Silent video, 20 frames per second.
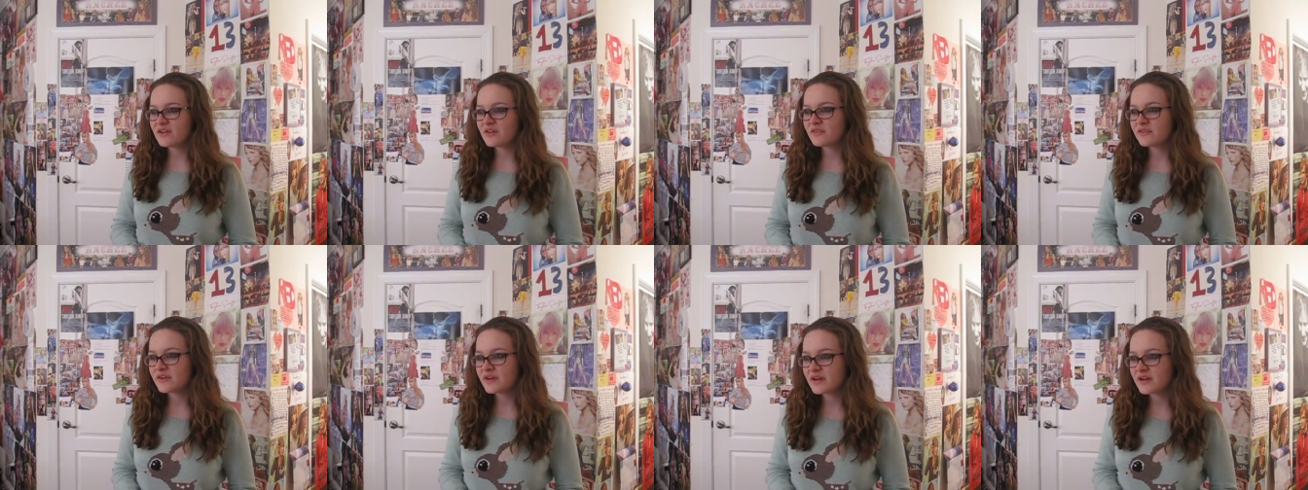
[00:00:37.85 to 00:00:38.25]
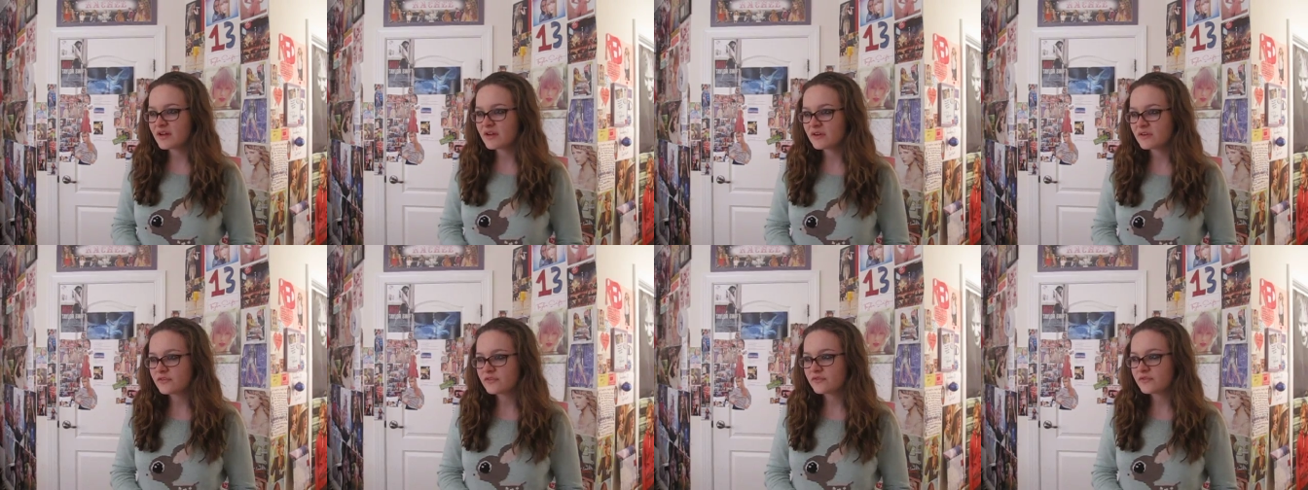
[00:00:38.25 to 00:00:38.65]
on right
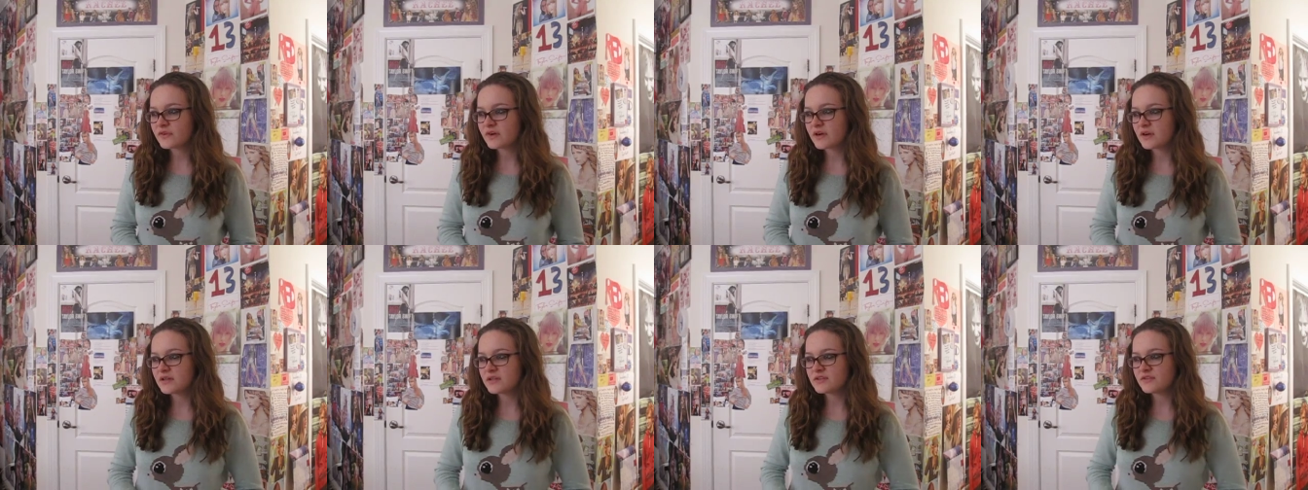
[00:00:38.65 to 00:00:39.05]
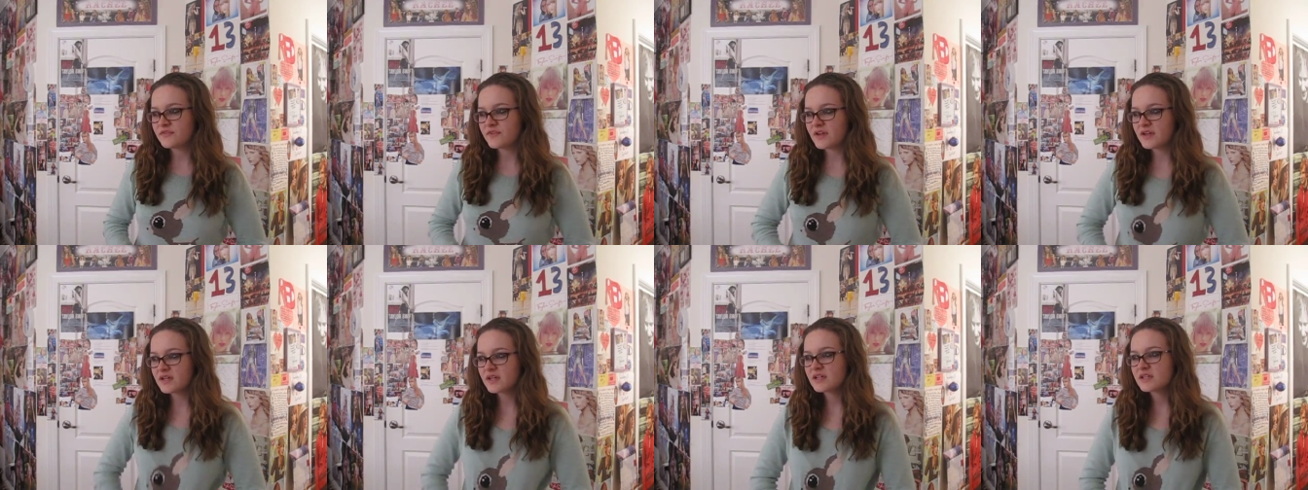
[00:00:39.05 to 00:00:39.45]
now for
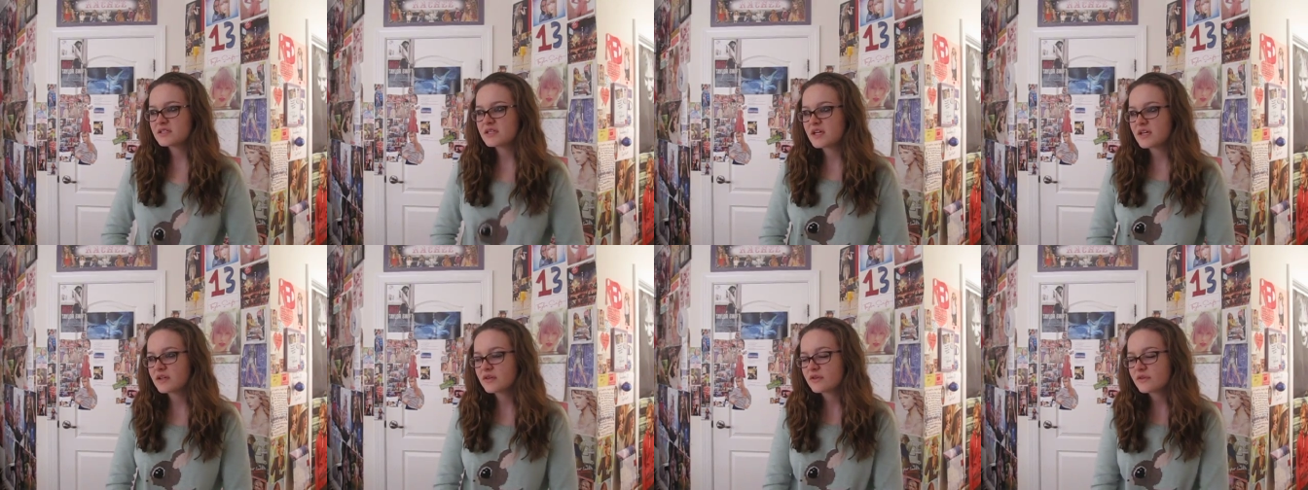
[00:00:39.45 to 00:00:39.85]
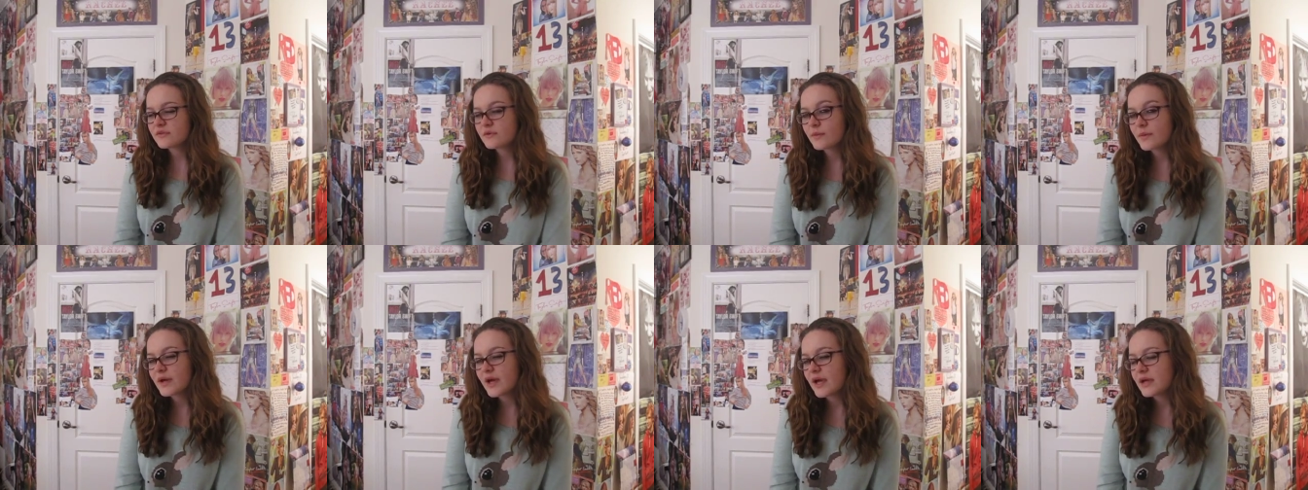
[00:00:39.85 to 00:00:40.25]
defending Taylor
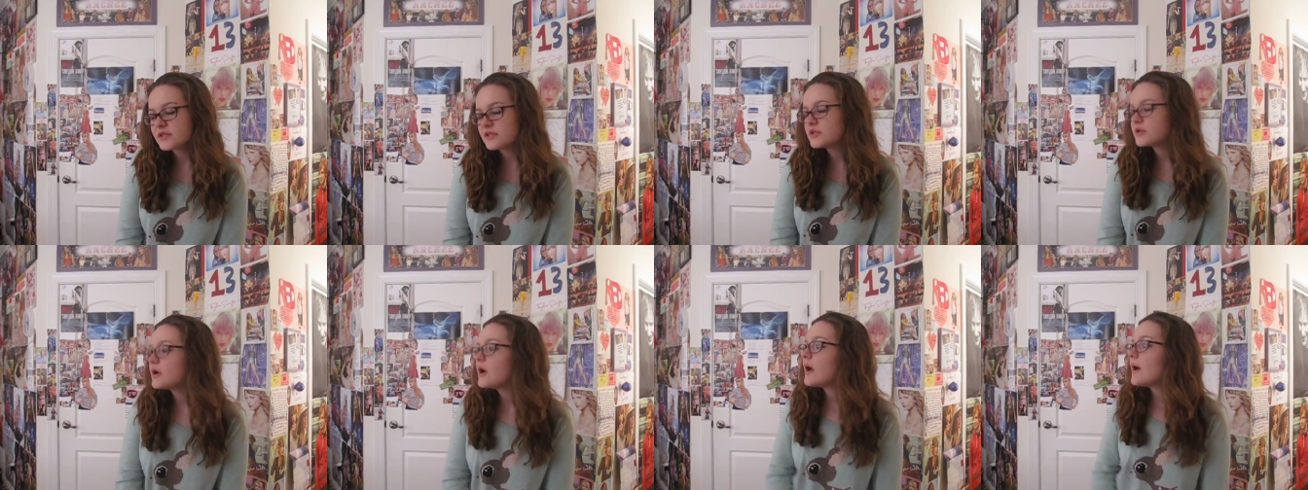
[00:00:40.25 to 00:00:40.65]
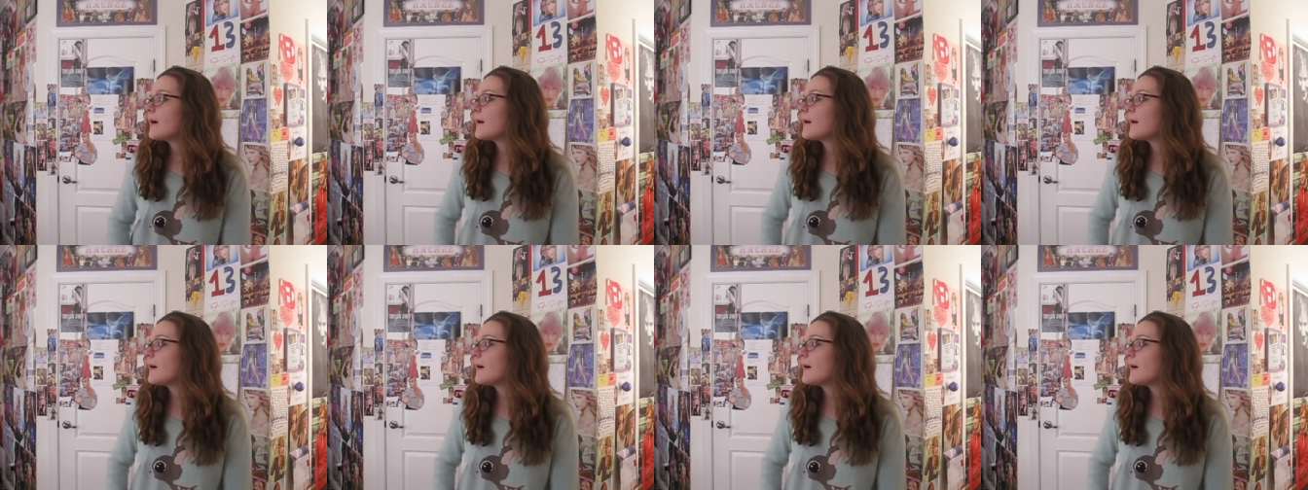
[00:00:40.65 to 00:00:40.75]
the way I do.